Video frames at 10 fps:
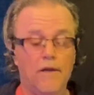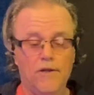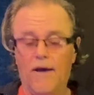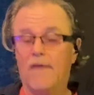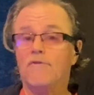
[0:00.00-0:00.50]

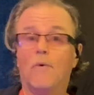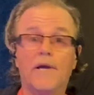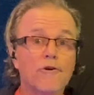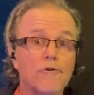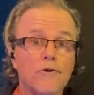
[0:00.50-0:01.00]
You have no
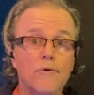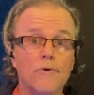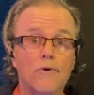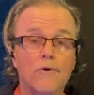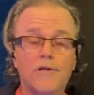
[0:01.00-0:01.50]
inner
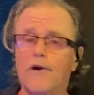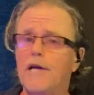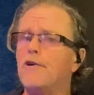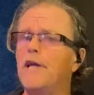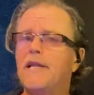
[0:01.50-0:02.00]
Google, your
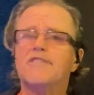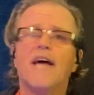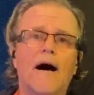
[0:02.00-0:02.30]
internet is